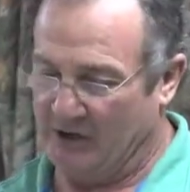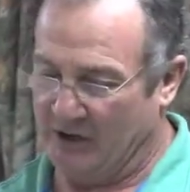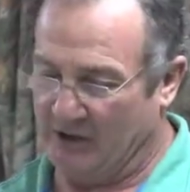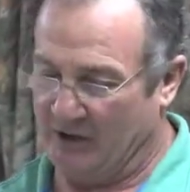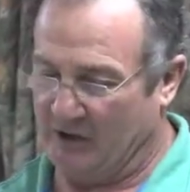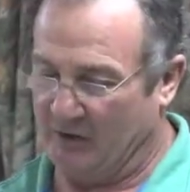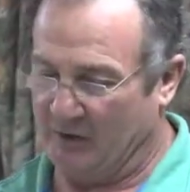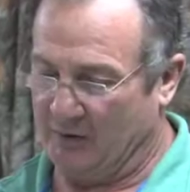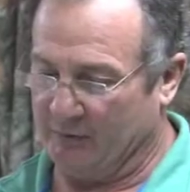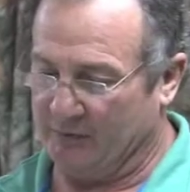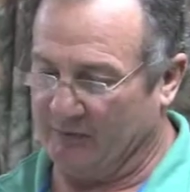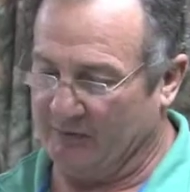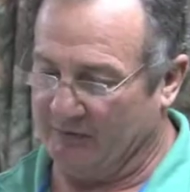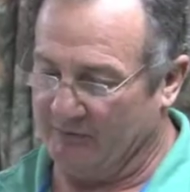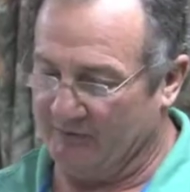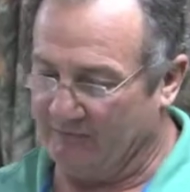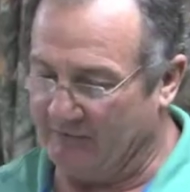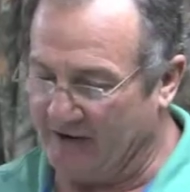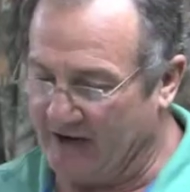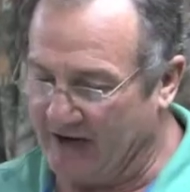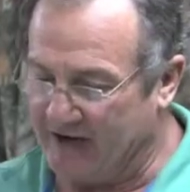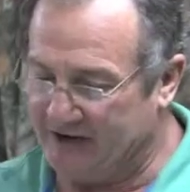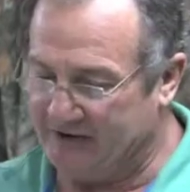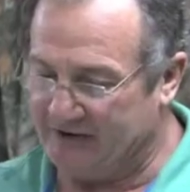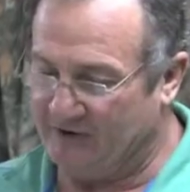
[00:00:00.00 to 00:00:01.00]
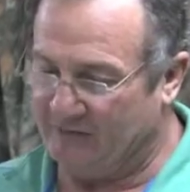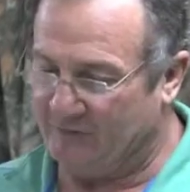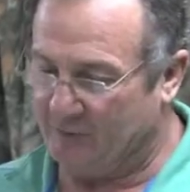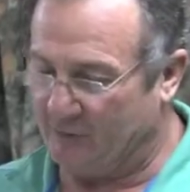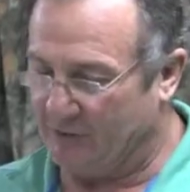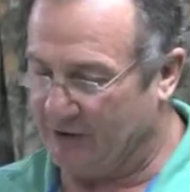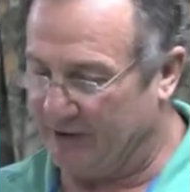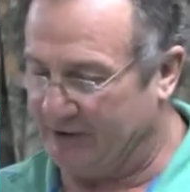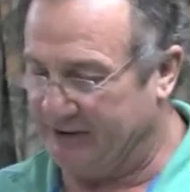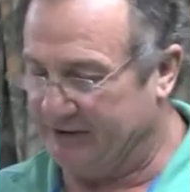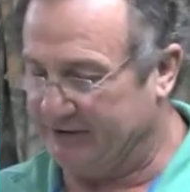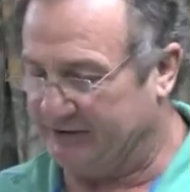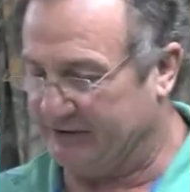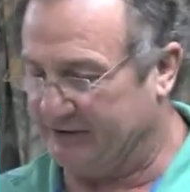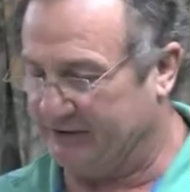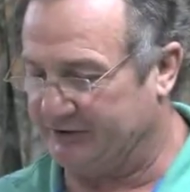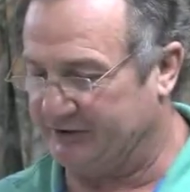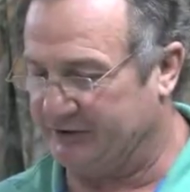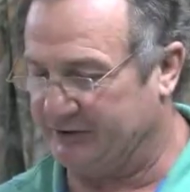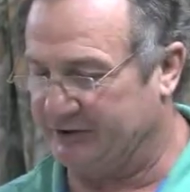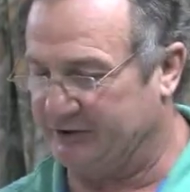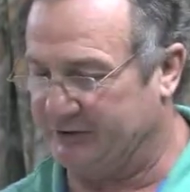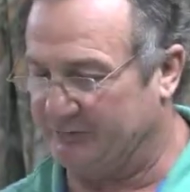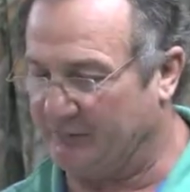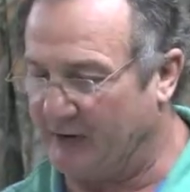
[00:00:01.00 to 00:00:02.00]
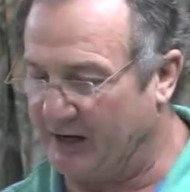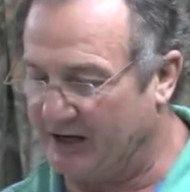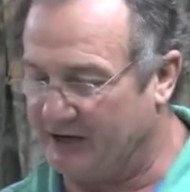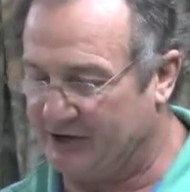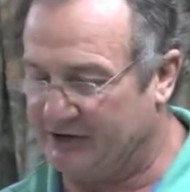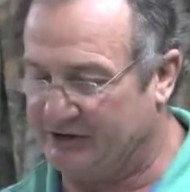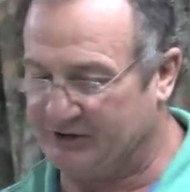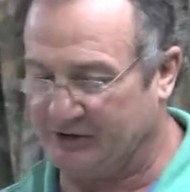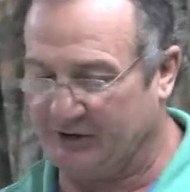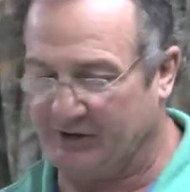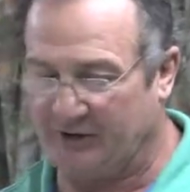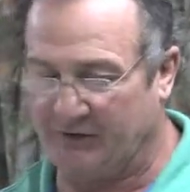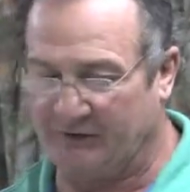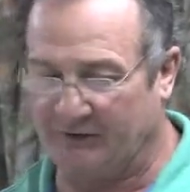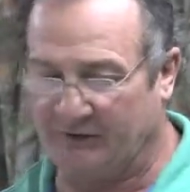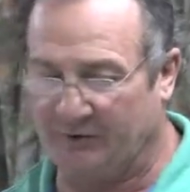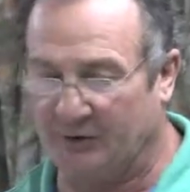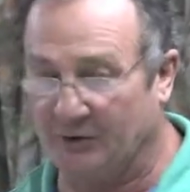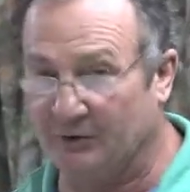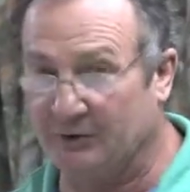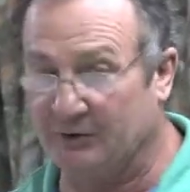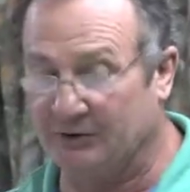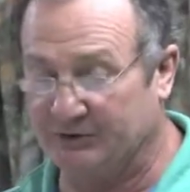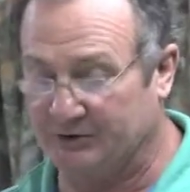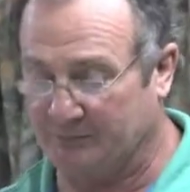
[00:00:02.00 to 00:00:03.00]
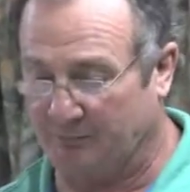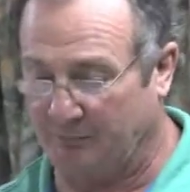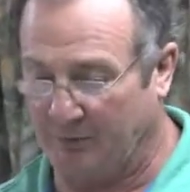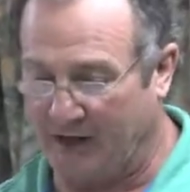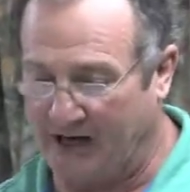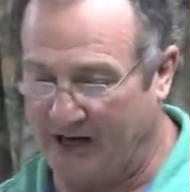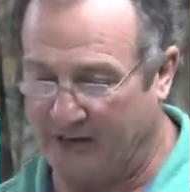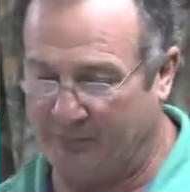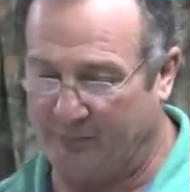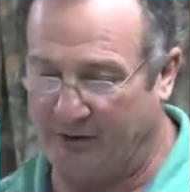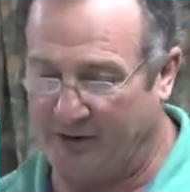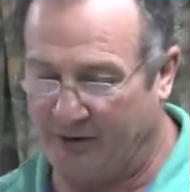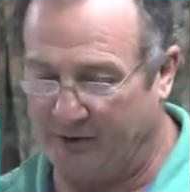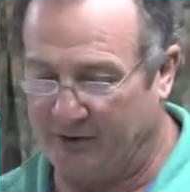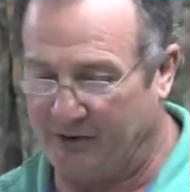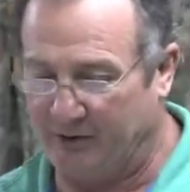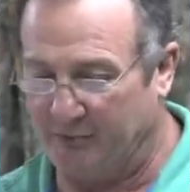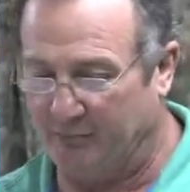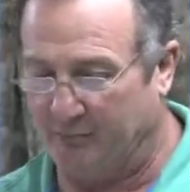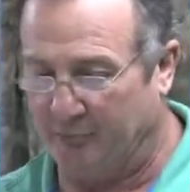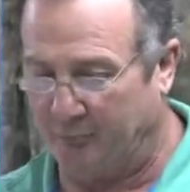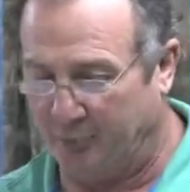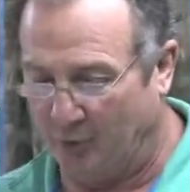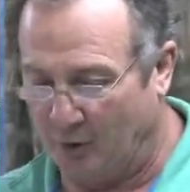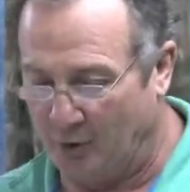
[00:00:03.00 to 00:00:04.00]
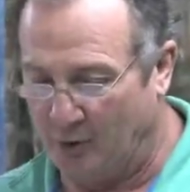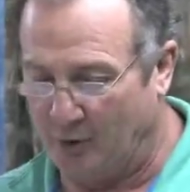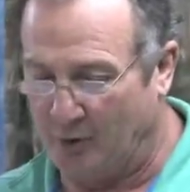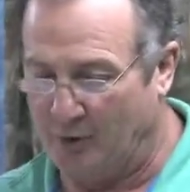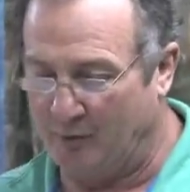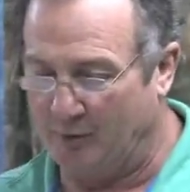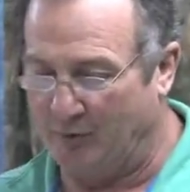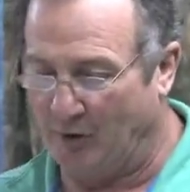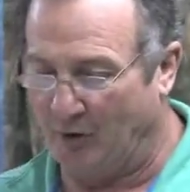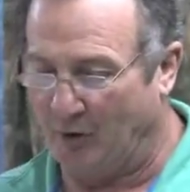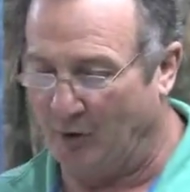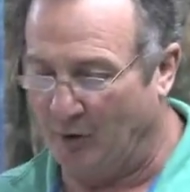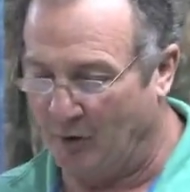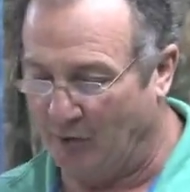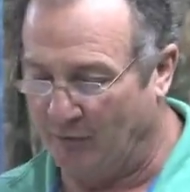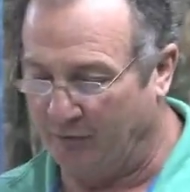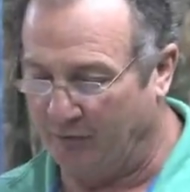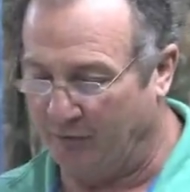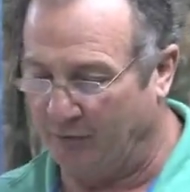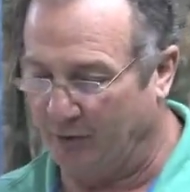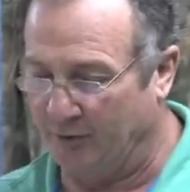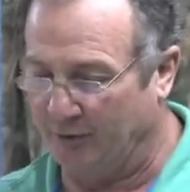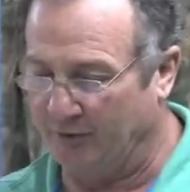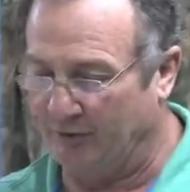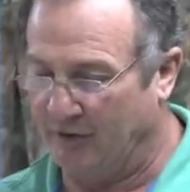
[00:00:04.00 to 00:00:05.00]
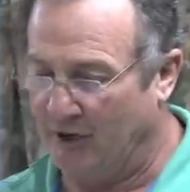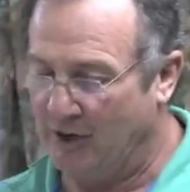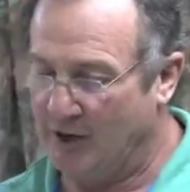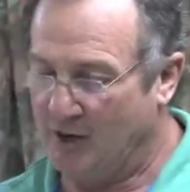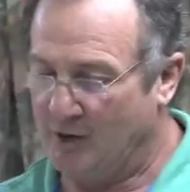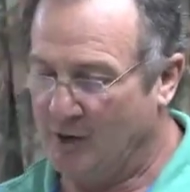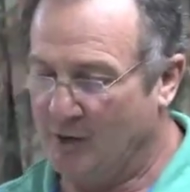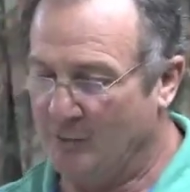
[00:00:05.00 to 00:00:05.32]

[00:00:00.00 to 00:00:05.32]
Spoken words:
along with invasive weeds such as Spanish heath, gorse, blackberry, broom, hawthorn,